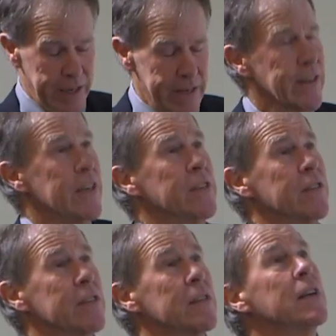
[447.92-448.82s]

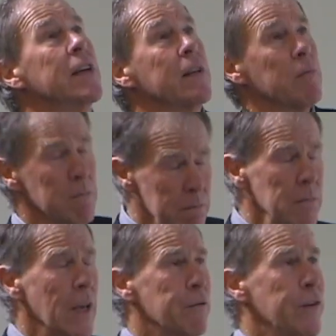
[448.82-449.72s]
ketones,
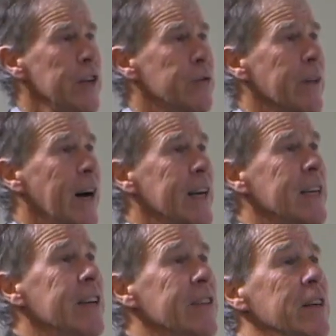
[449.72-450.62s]
finished with high
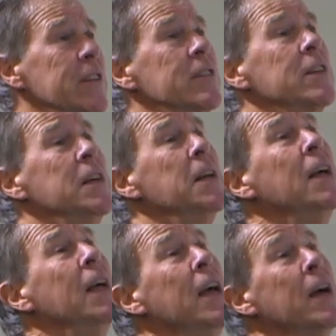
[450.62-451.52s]
ketones.
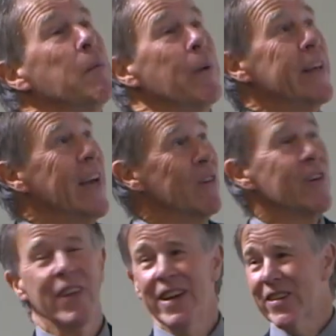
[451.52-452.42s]
But here
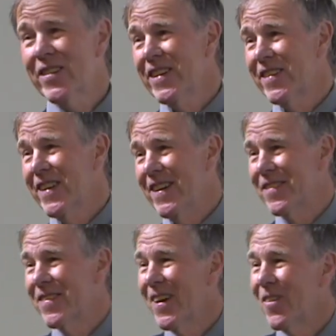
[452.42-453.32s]
was the interesting
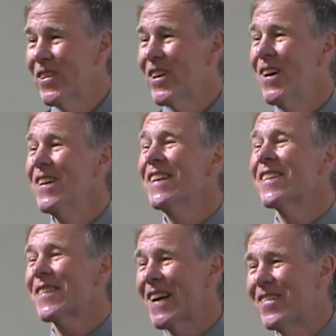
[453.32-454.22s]
stuff, which I only
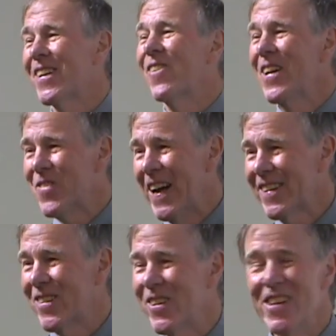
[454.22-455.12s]
discovered and went
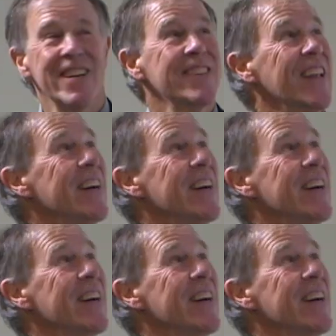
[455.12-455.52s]
back to years